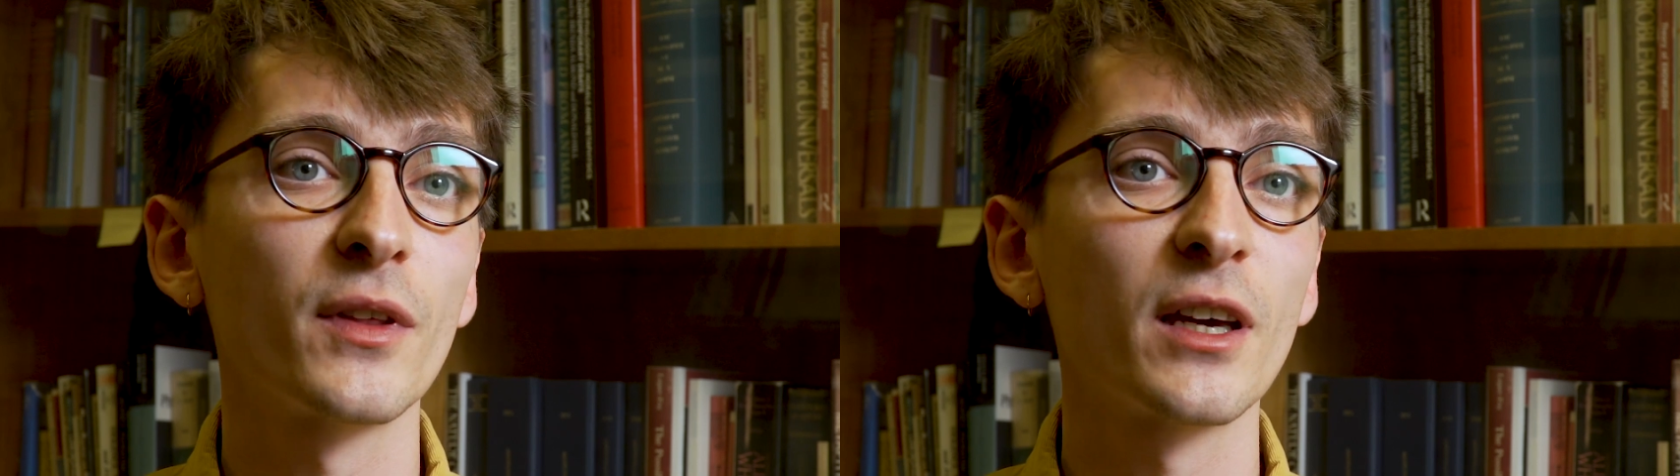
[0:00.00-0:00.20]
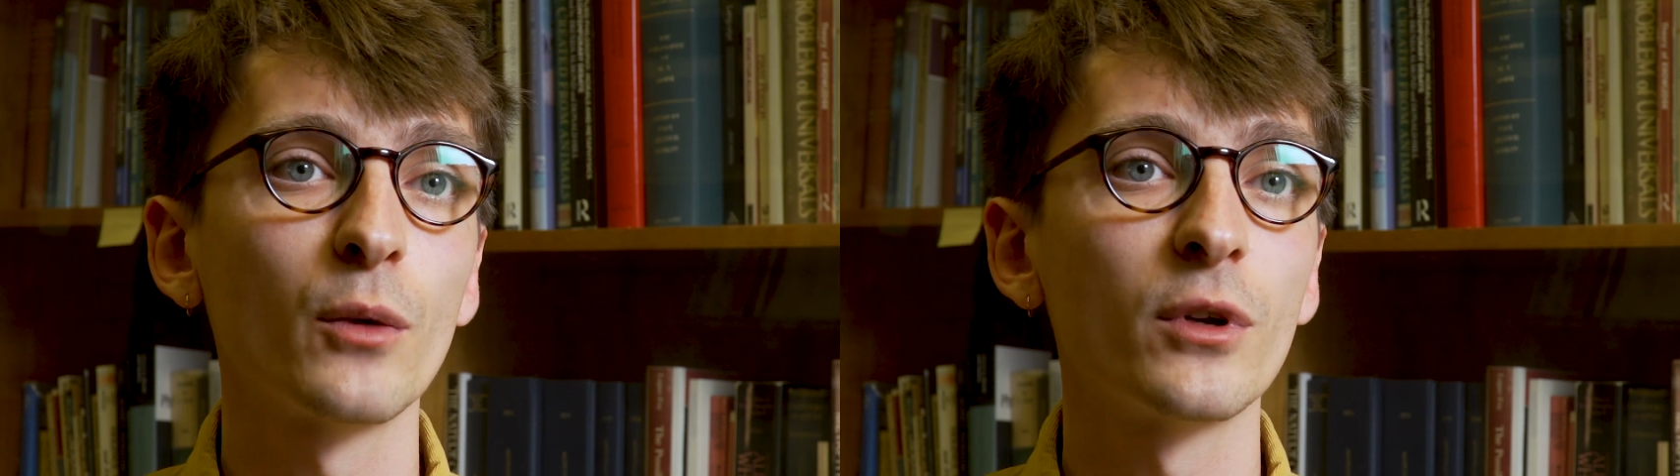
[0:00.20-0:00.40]

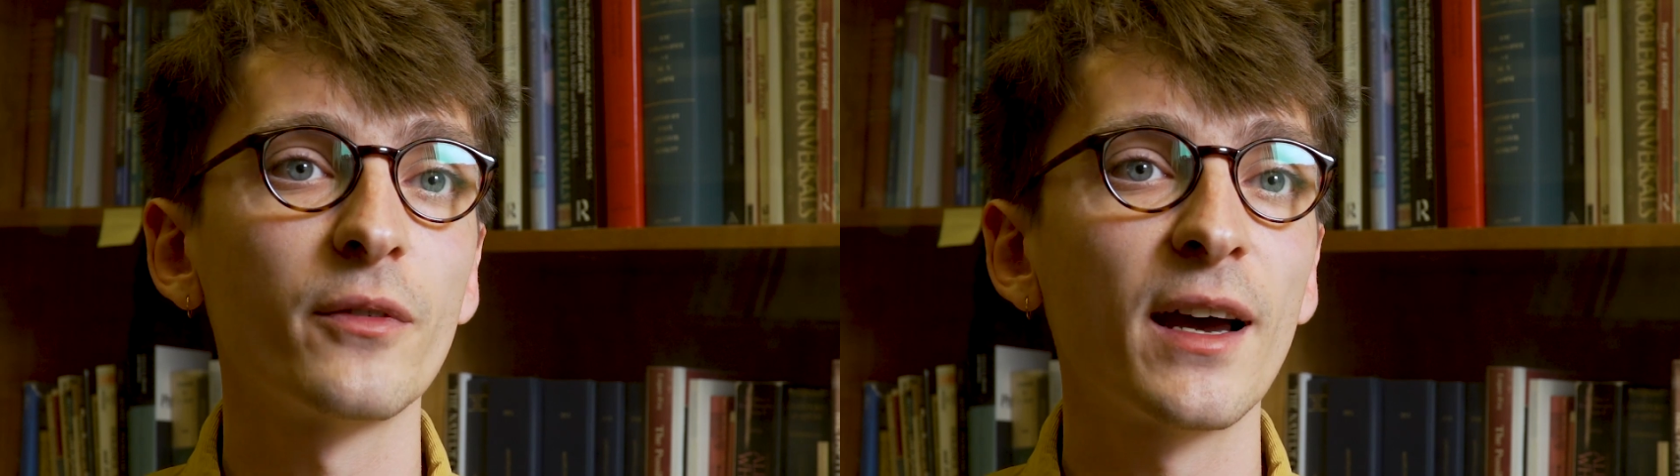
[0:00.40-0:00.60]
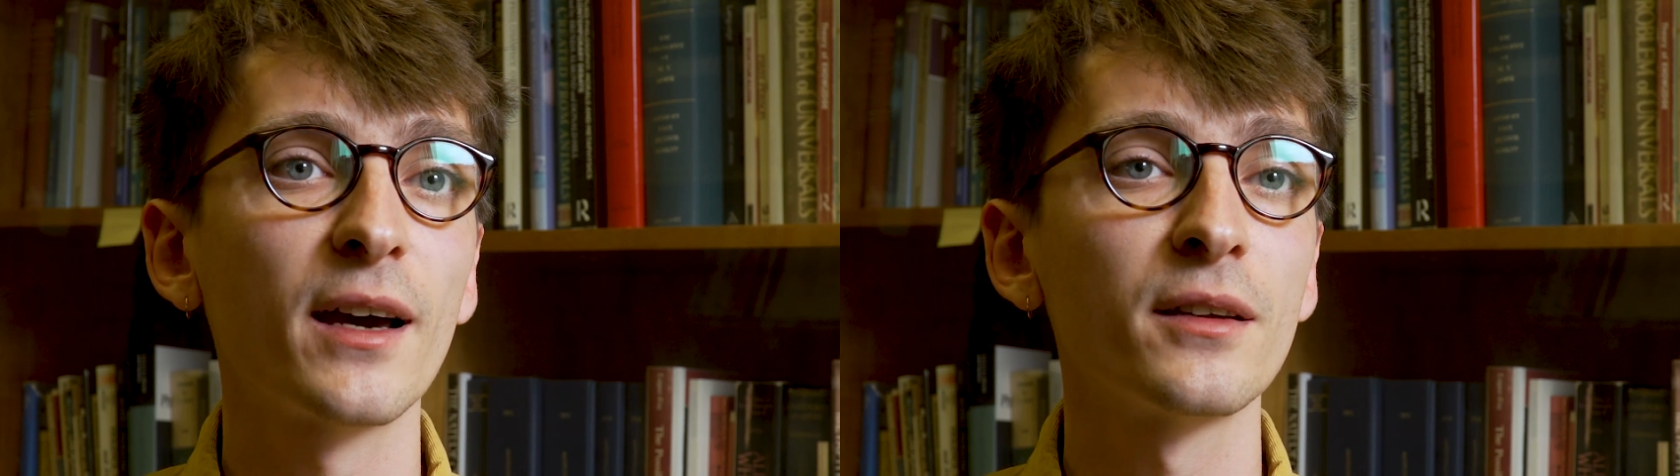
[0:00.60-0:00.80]
think I would have
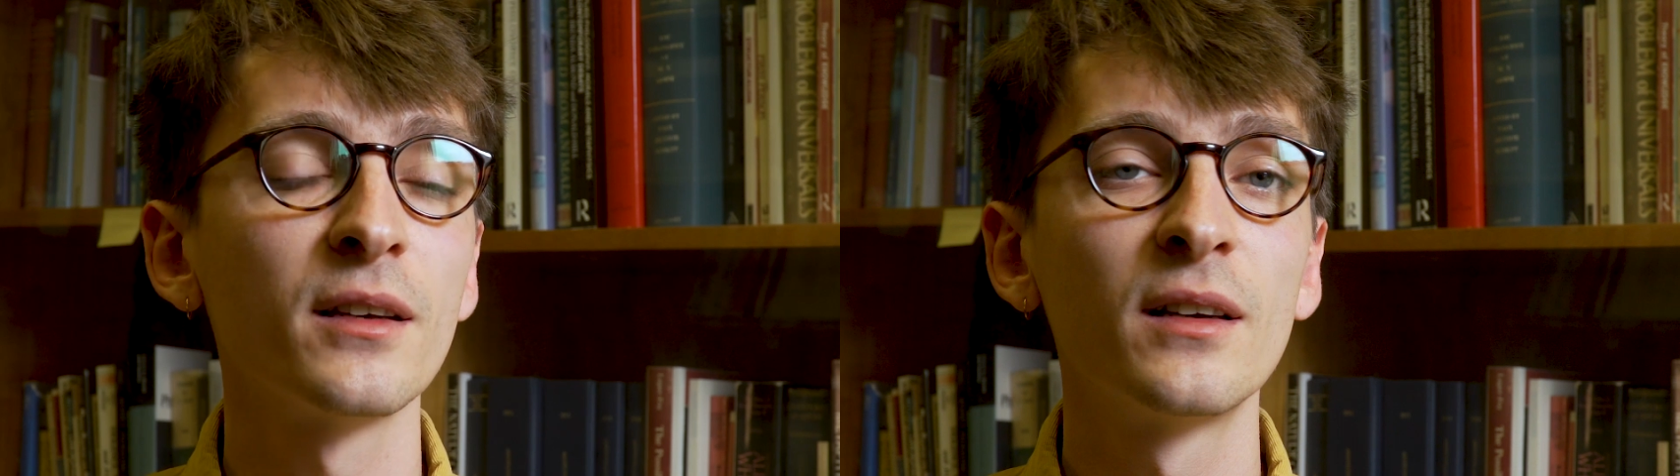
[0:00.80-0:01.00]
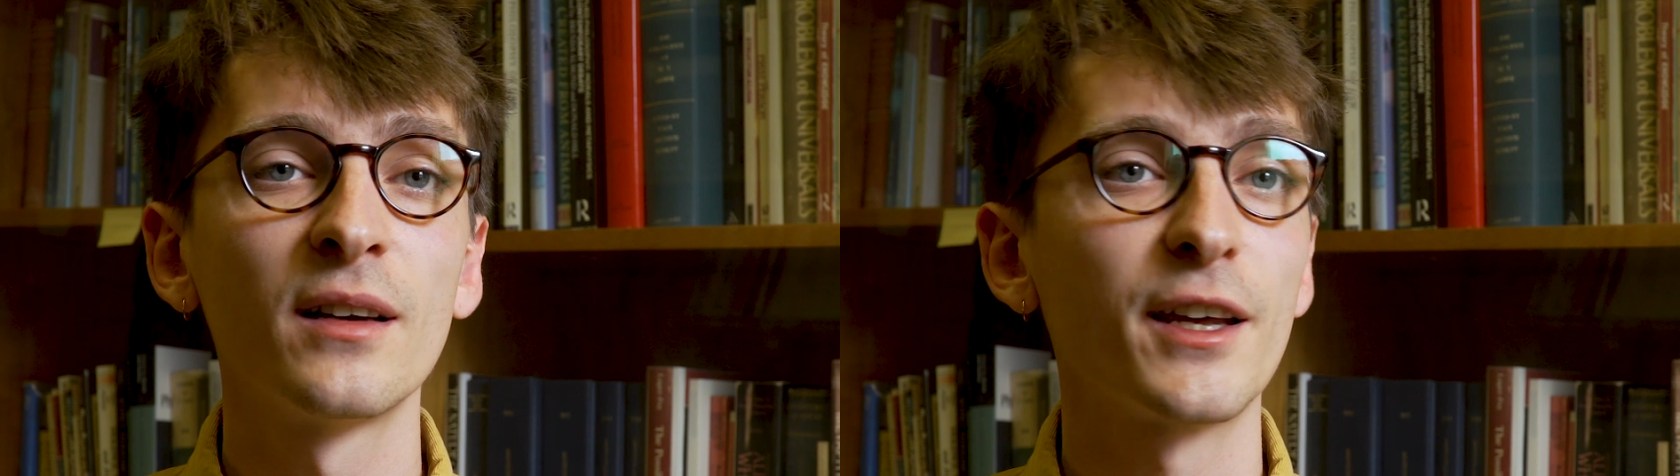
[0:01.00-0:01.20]
had
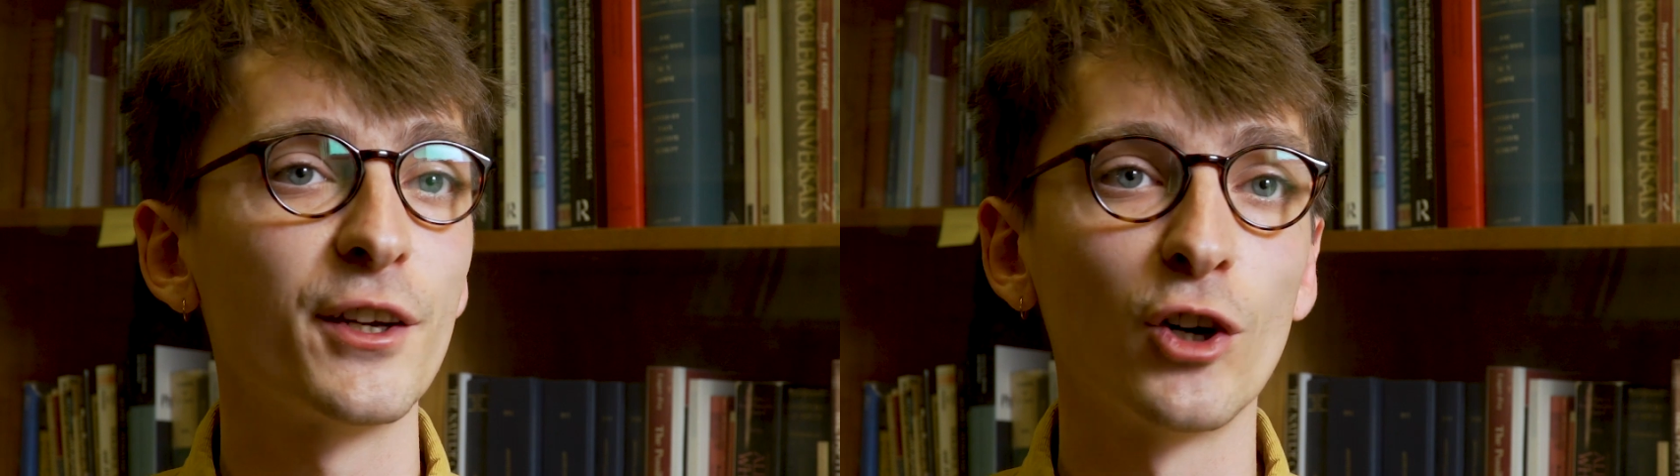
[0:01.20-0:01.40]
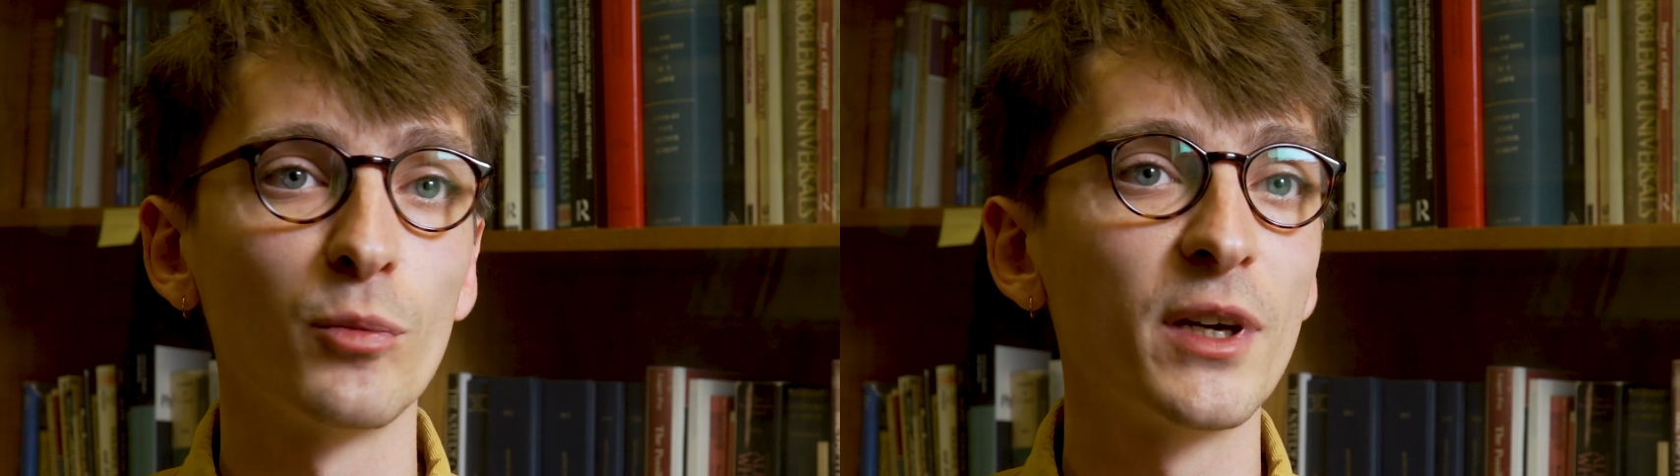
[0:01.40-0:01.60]
had it
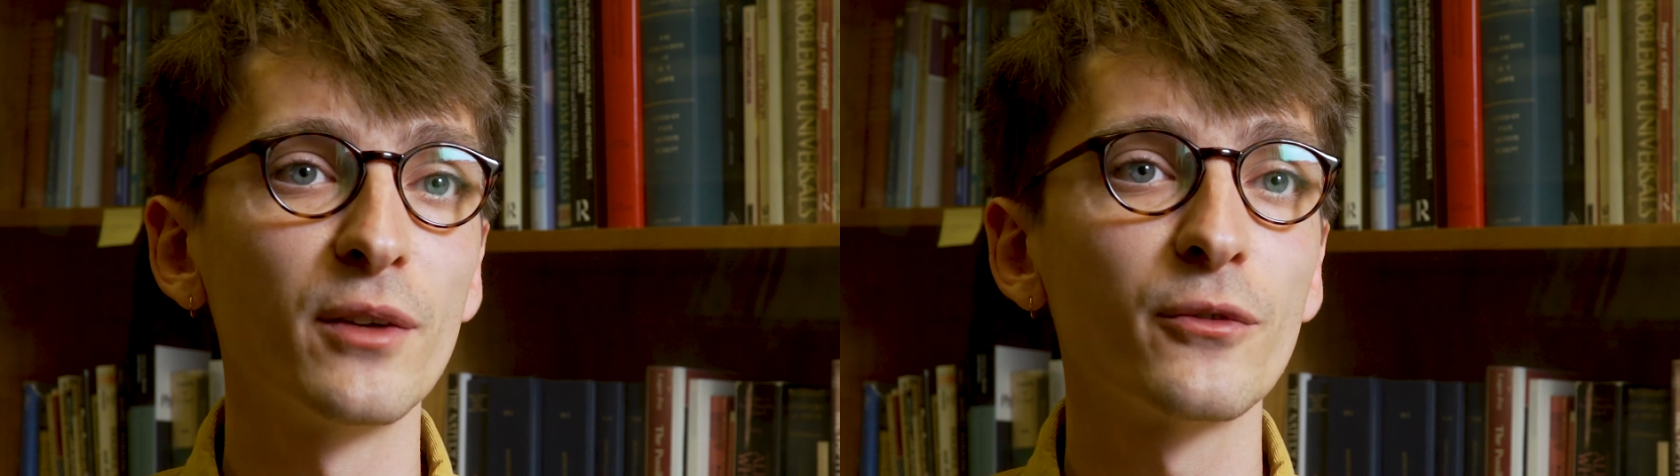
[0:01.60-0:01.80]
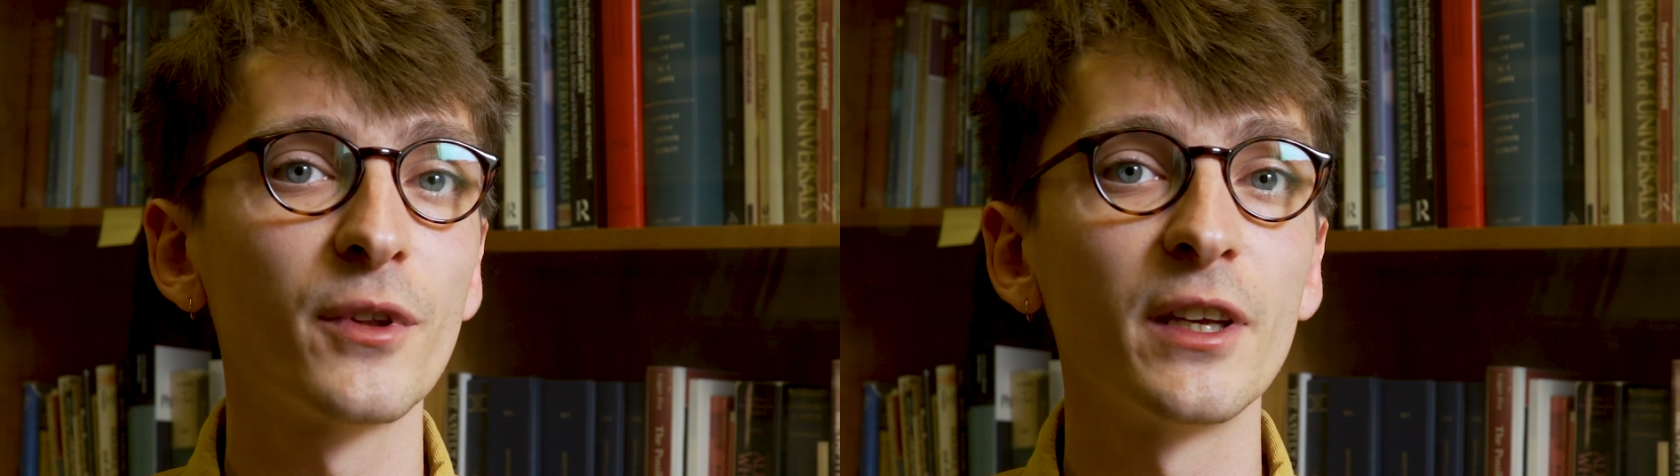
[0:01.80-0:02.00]
not
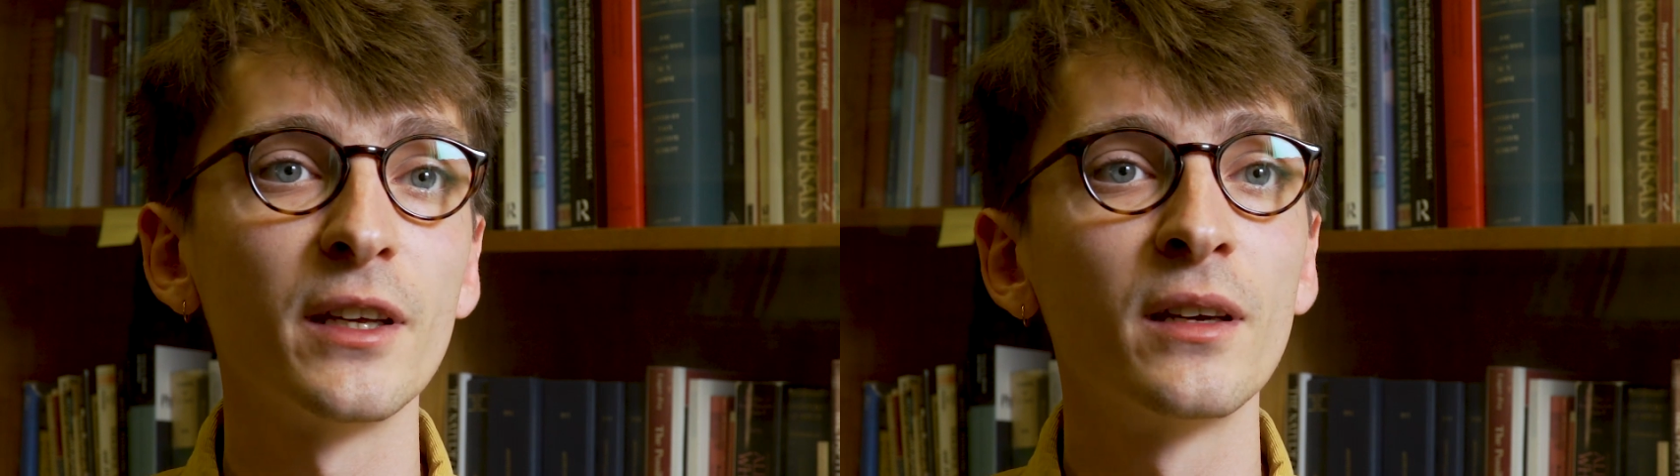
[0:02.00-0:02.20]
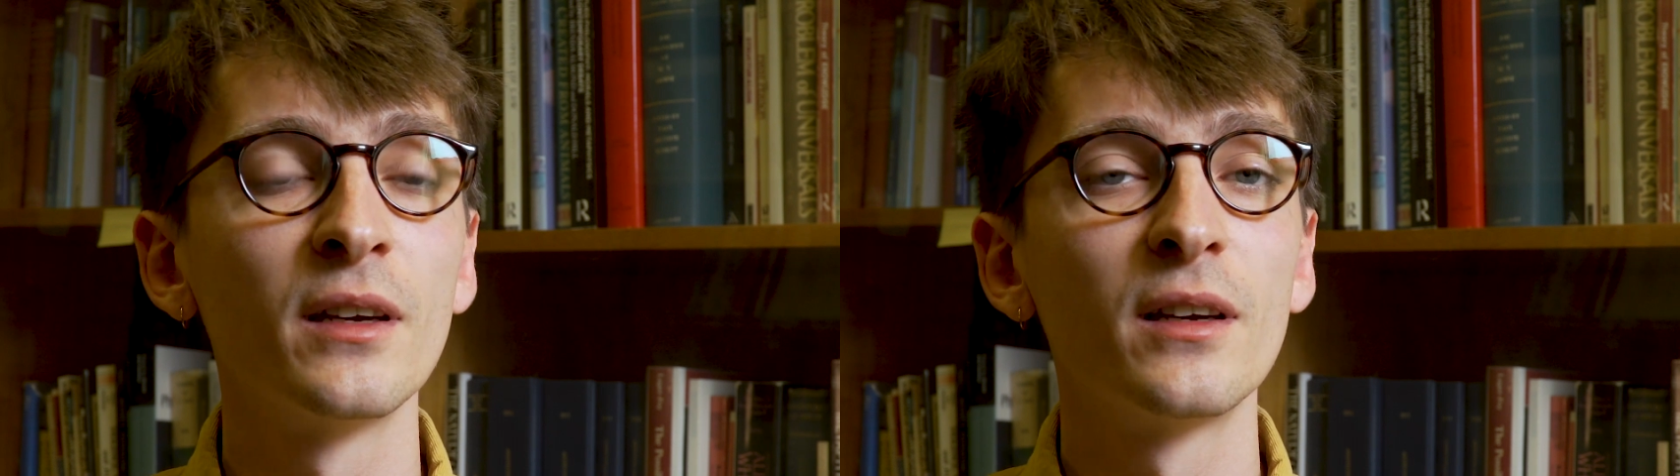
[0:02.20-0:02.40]
been for the